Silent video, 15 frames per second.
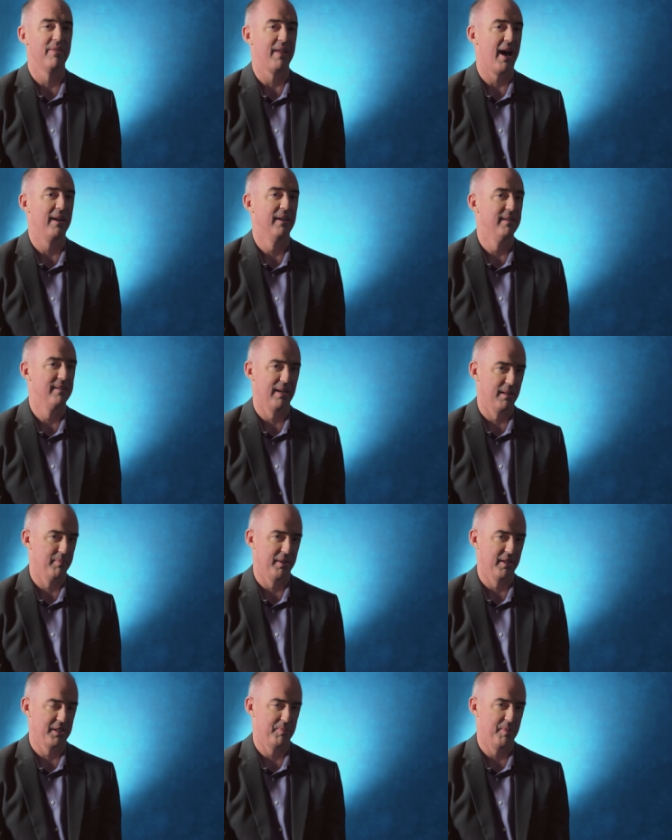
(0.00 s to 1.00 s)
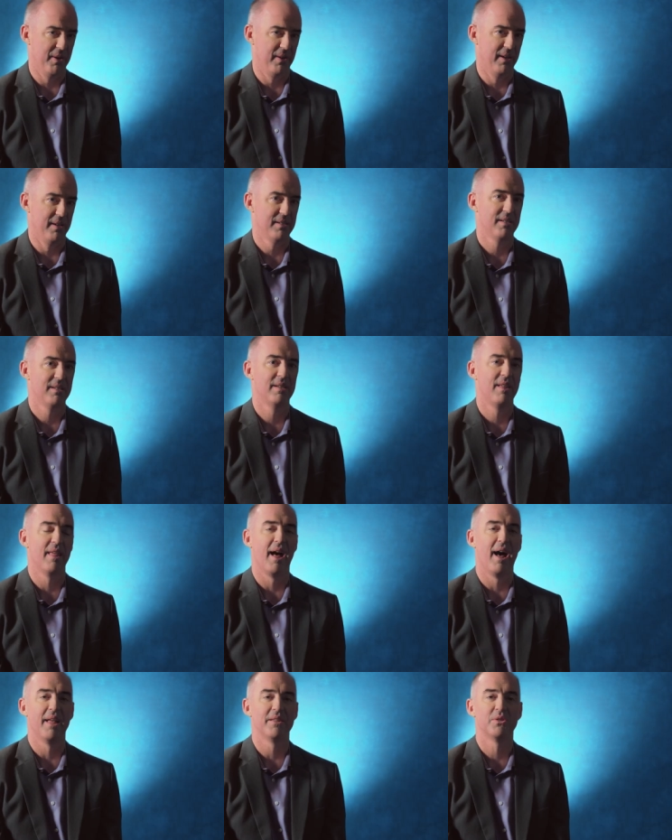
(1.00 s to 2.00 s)
of that indelible experience,
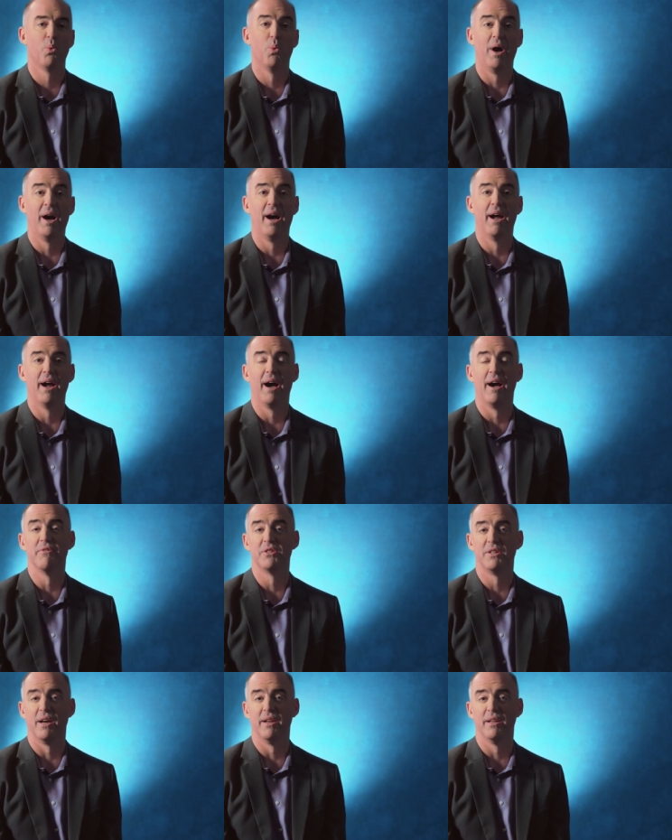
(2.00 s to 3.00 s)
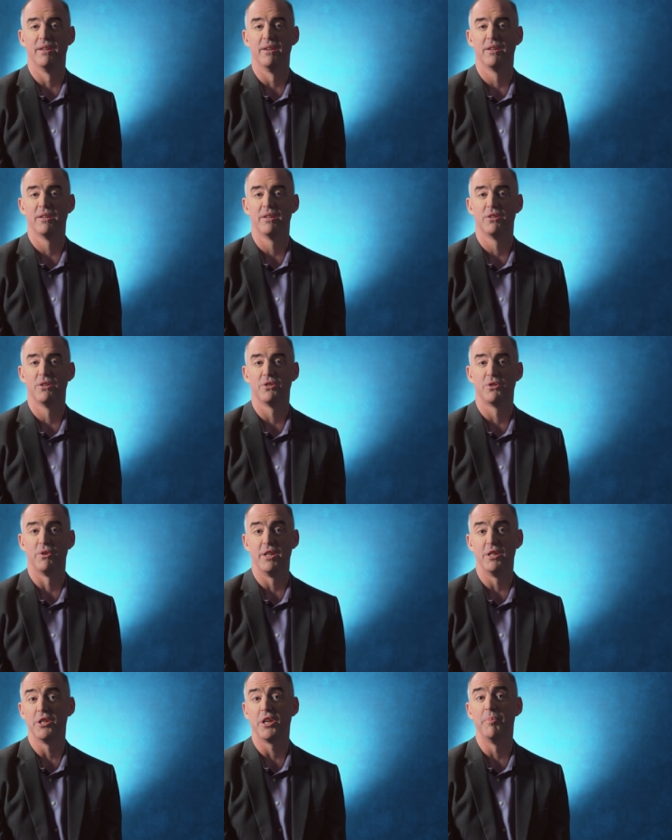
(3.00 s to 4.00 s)
that's why I've studied
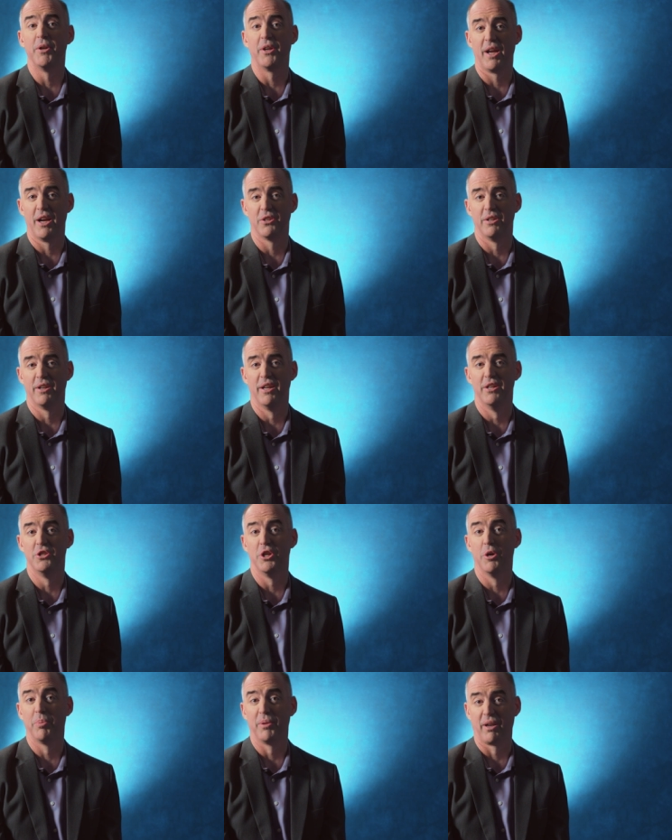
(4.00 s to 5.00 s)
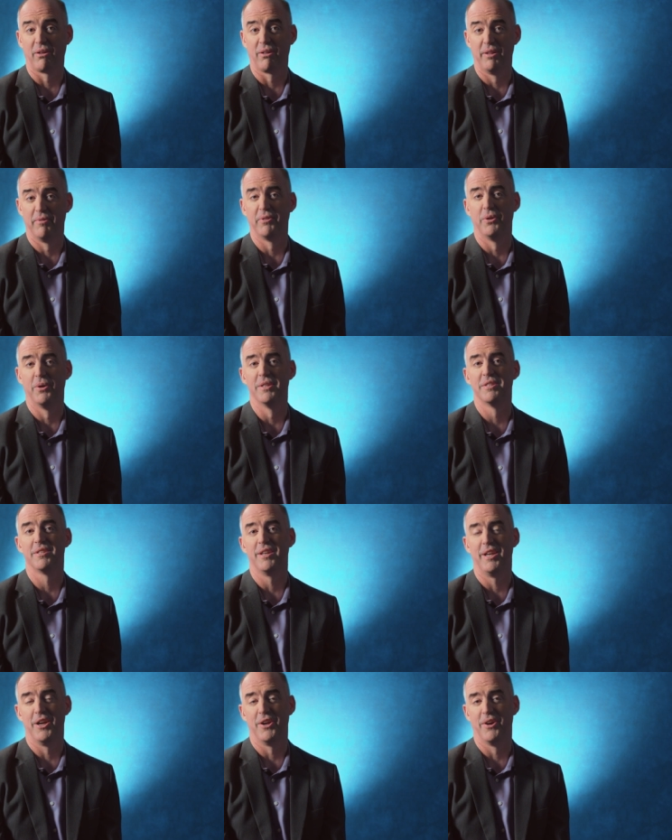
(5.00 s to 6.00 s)
strategic communication and geopolitical
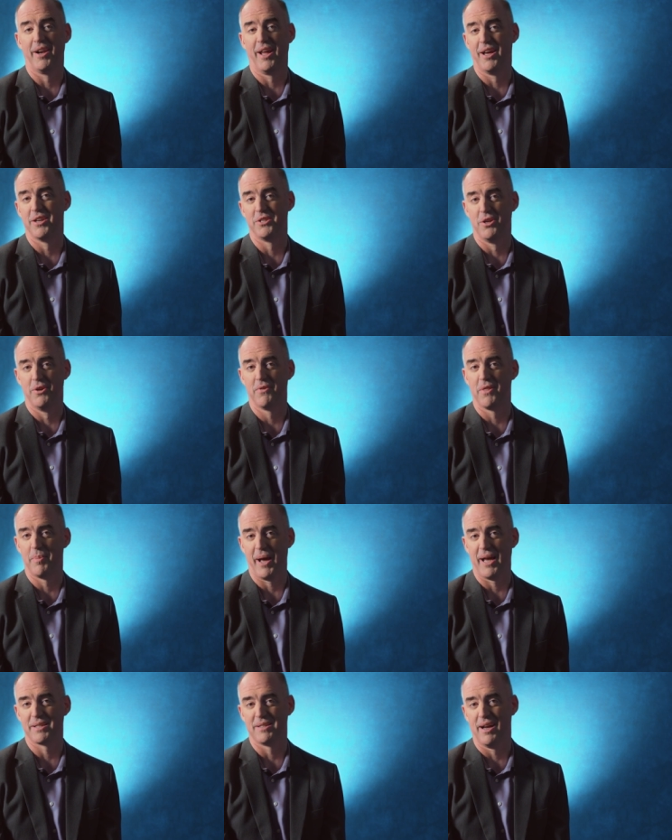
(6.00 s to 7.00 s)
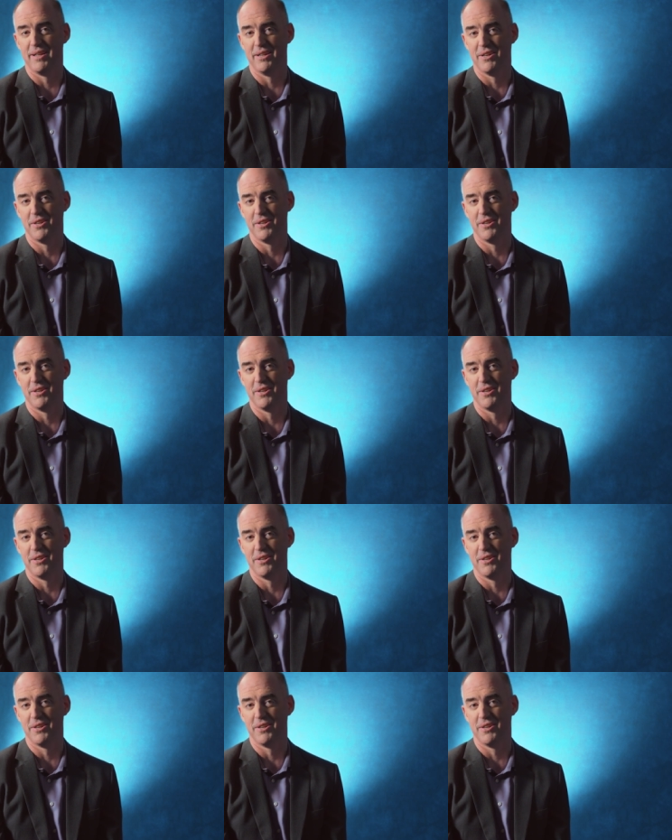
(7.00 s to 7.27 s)
influence here at A S U for the past nine